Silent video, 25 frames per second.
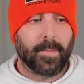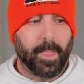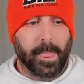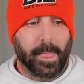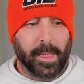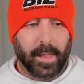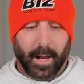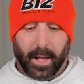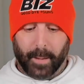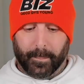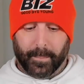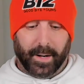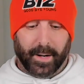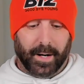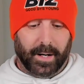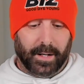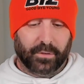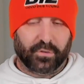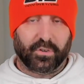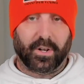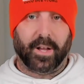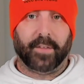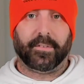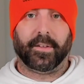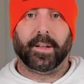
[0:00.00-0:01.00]
and I
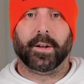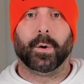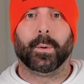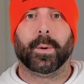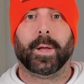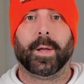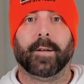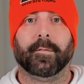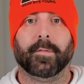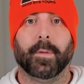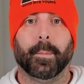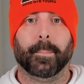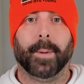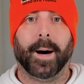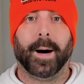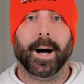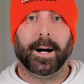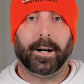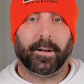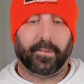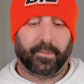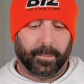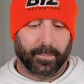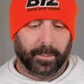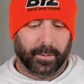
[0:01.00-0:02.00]
apologize, I don't have the
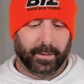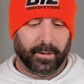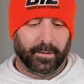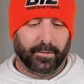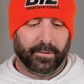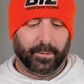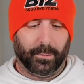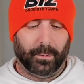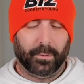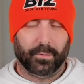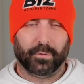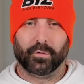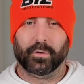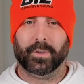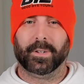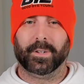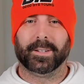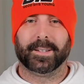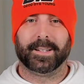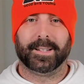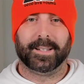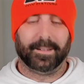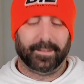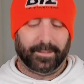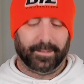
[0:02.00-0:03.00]
box because it was
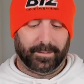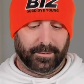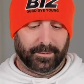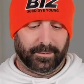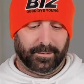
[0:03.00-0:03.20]
really,